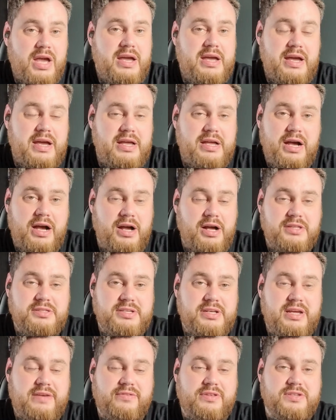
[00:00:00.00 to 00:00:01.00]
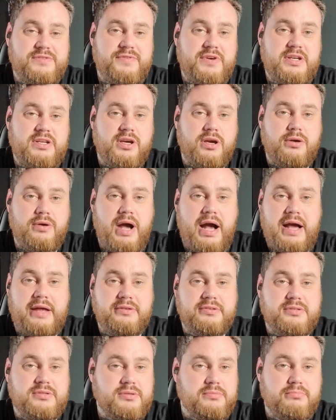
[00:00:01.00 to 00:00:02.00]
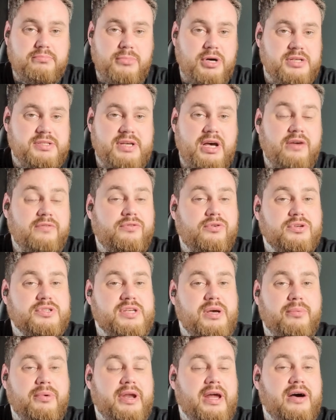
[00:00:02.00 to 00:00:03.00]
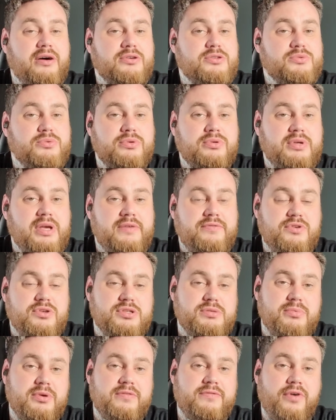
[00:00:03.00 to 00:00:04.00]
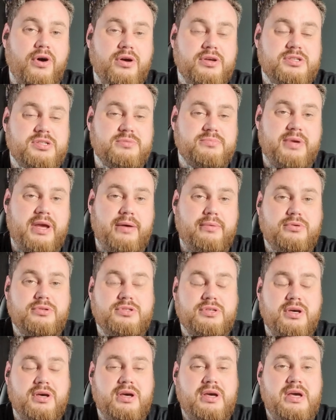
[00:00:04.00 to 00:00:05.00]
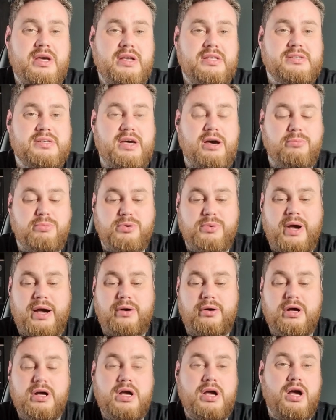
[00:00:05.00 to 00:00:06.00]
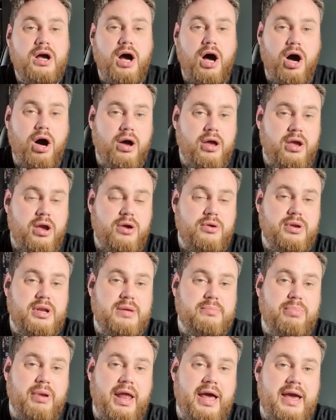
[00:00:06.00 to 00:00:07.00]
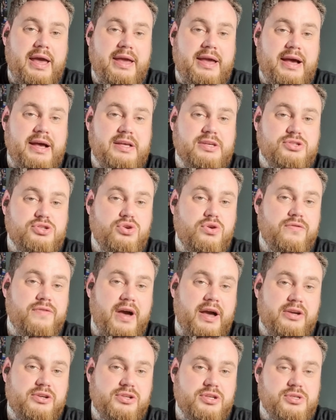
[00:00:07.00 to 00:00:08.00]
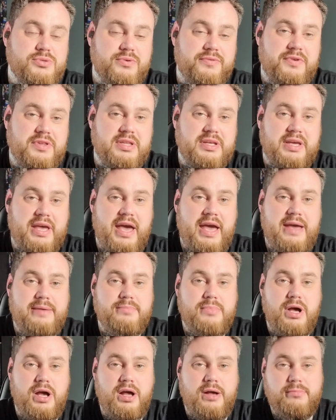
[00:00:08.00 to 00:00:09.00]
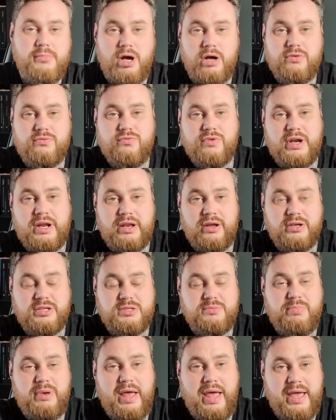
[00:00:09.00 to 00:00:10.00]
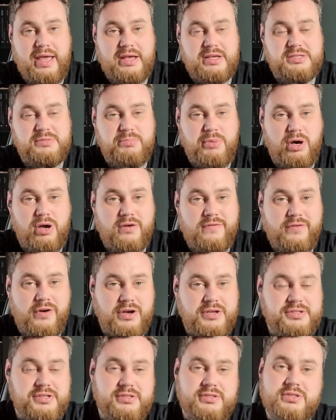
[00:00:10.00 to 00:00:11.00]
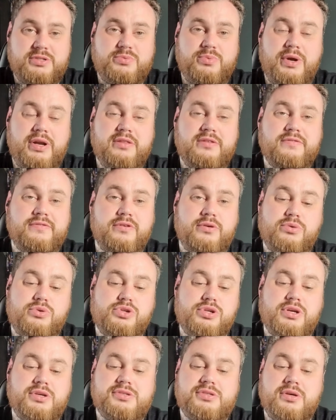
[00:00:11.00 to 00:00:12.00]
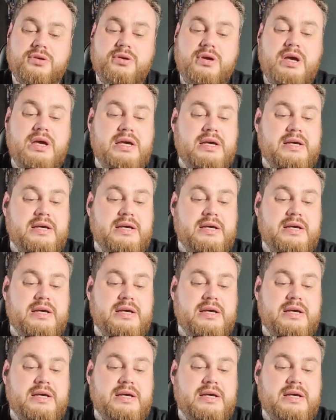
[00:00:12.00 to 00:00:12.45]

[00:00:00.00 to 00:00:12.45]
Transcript: underneath this video, and myself or someone else will give you some advice to be able to help you out. I only play as 2 factions within the game. I'd really like to play as Bioficers as well in the future, so